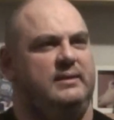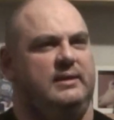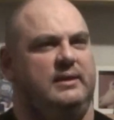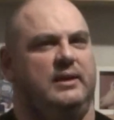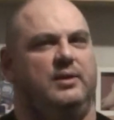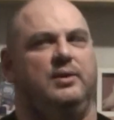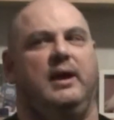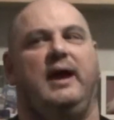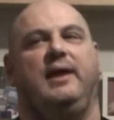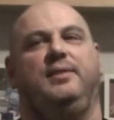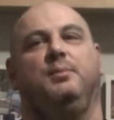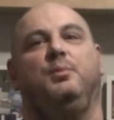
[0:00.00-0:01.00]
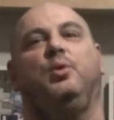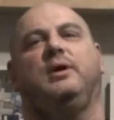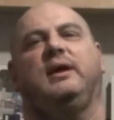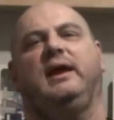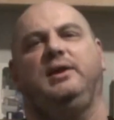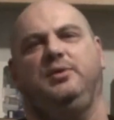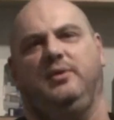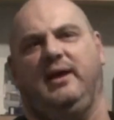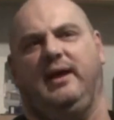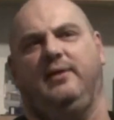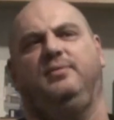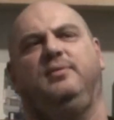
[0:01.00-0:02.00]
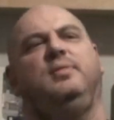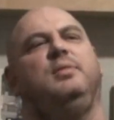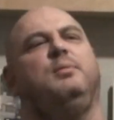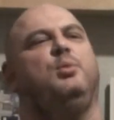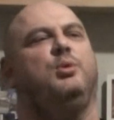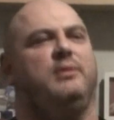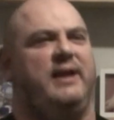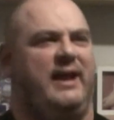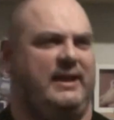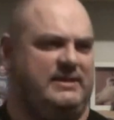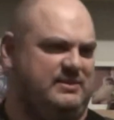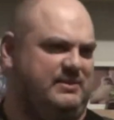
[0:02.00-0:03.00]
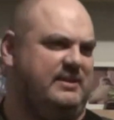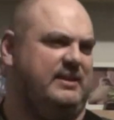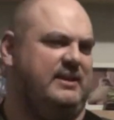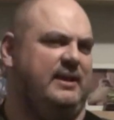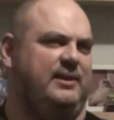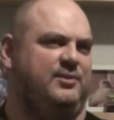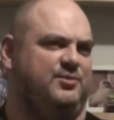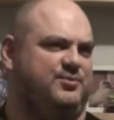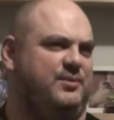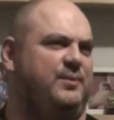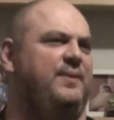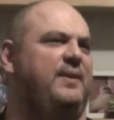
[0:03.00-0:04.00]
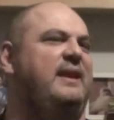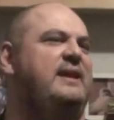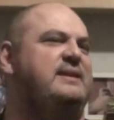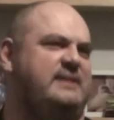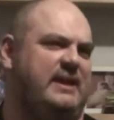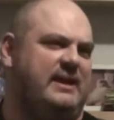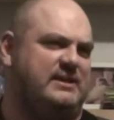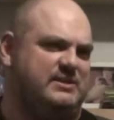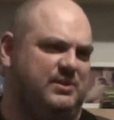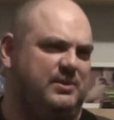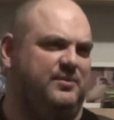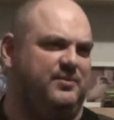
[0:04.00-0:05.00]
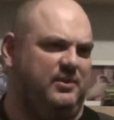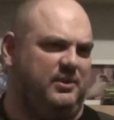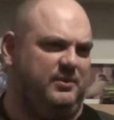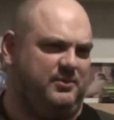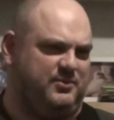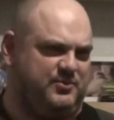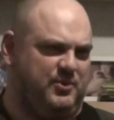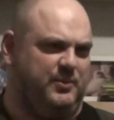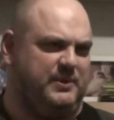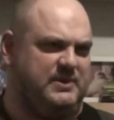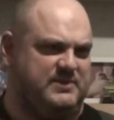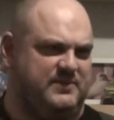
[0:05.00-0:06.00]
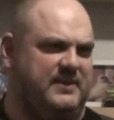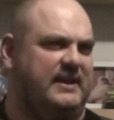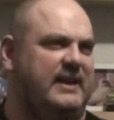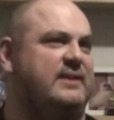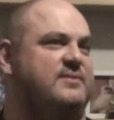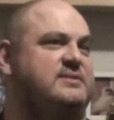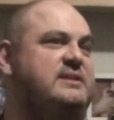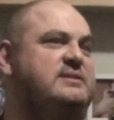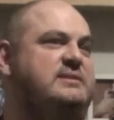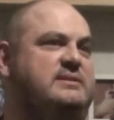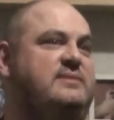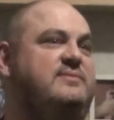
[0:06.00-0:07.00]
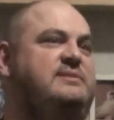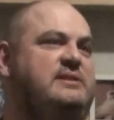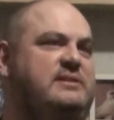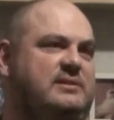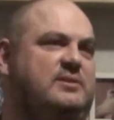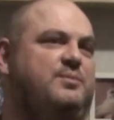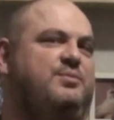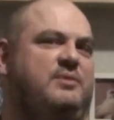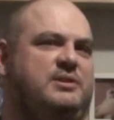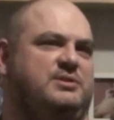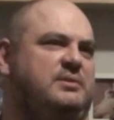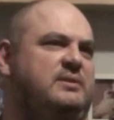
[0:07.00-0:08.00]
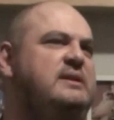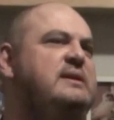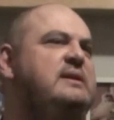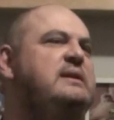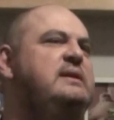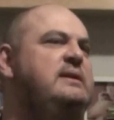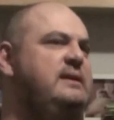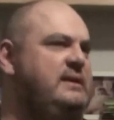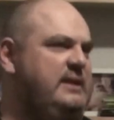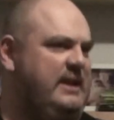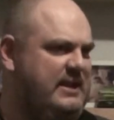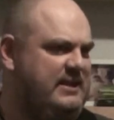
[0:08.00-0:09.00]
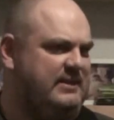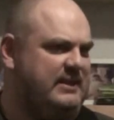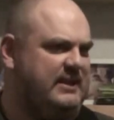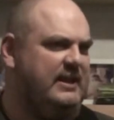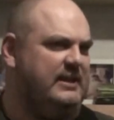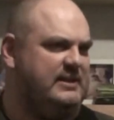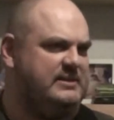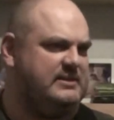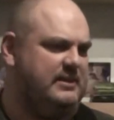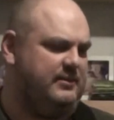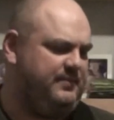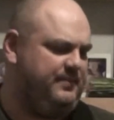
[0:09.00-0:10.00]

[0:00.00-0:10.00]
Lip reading: You know, and the more gain you have, the more it acts like a gain control, the less it acts like a volume control because of the lack of sensitivity of the compression in the gain itself.